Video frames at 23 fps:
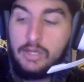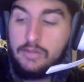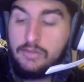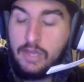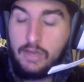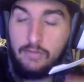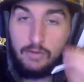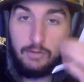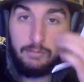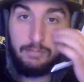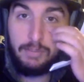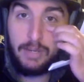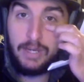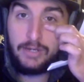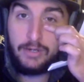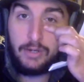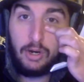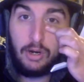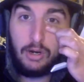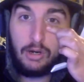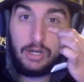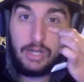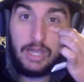David
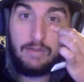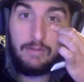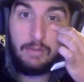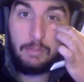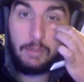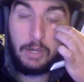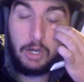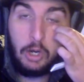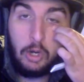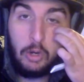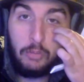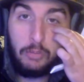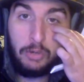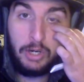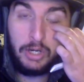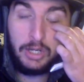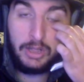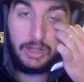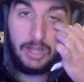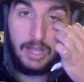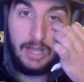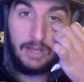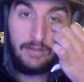Bednar gave up a home run
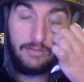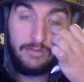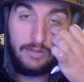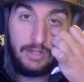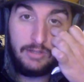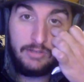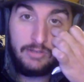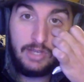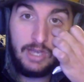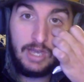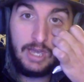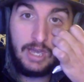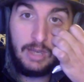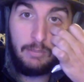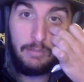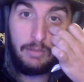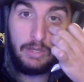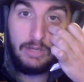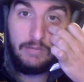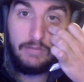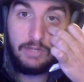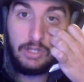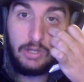in last night's game,
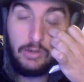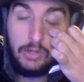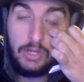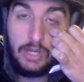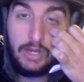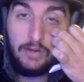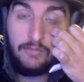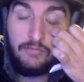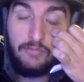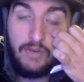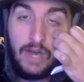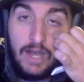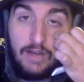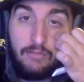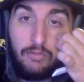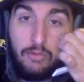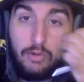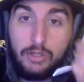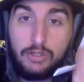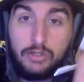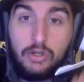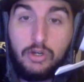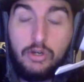even though he had a
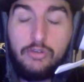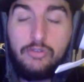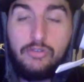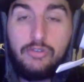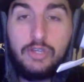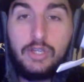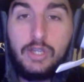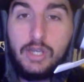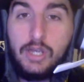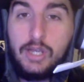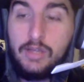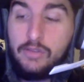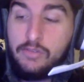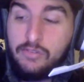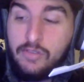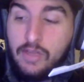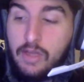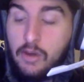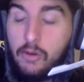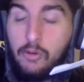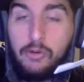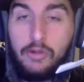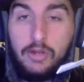5-run cushion, and
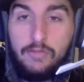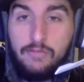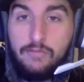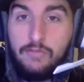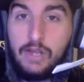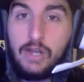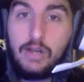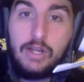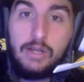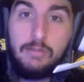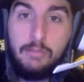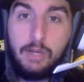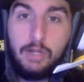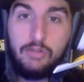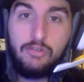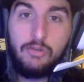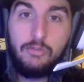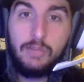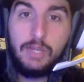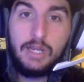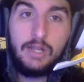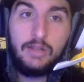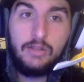settled in very much
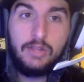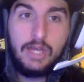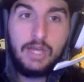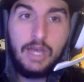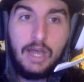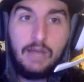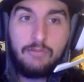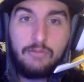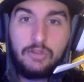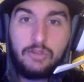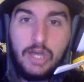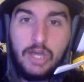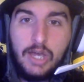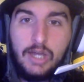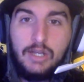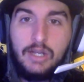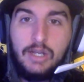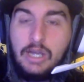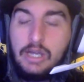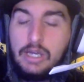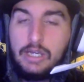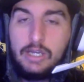immediately after that.